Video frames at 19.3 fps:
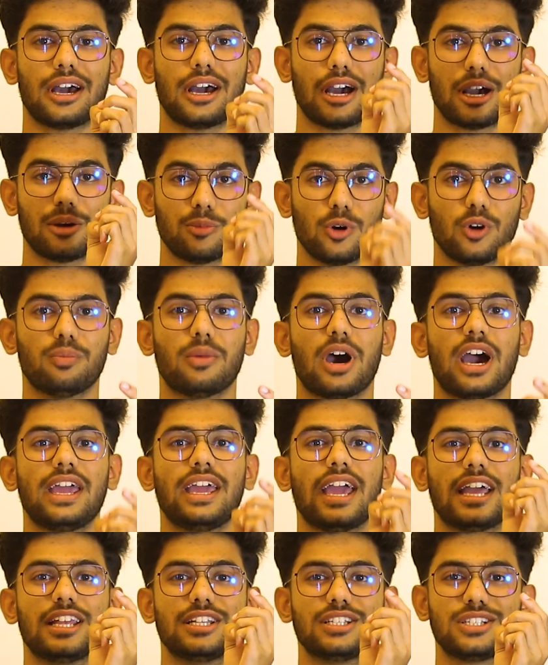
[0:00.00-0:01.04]

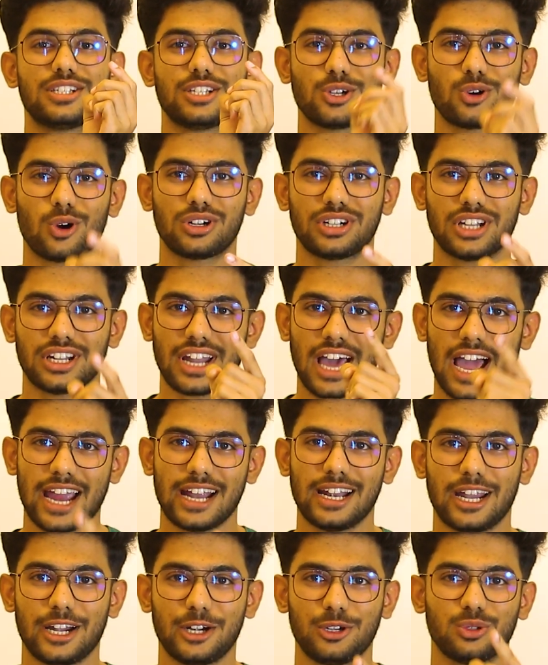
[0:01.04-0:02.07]
Habomai and Shikotan
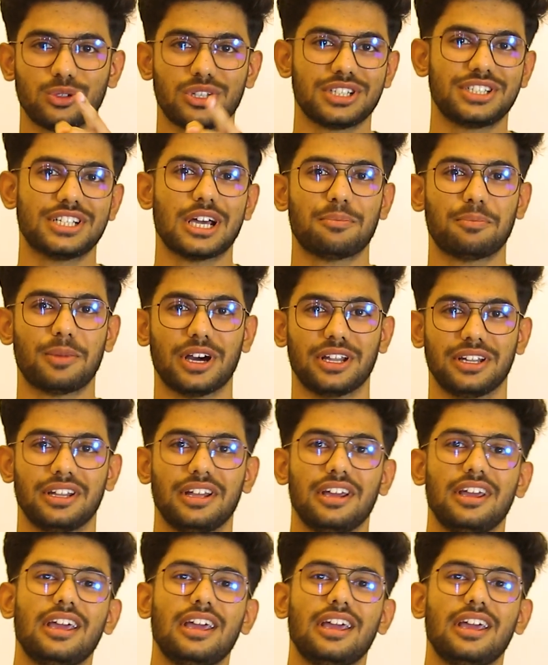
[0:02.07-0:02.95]
Island to the Japan.